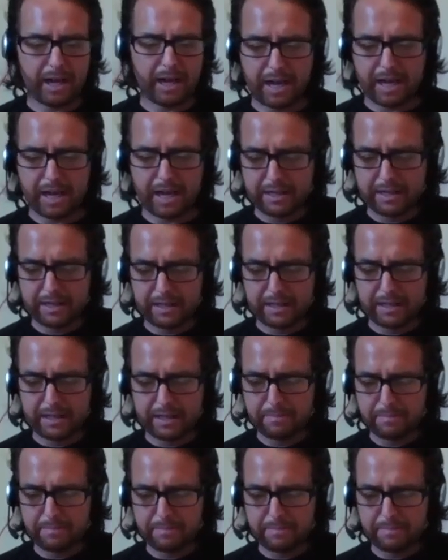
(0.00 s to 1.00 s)
And
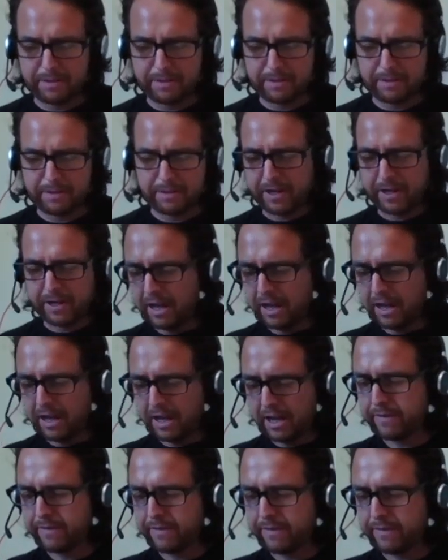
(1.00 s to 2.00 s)
David and I
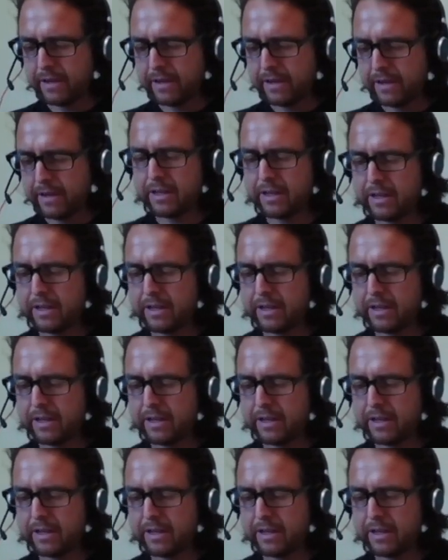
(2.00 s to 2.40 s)
have,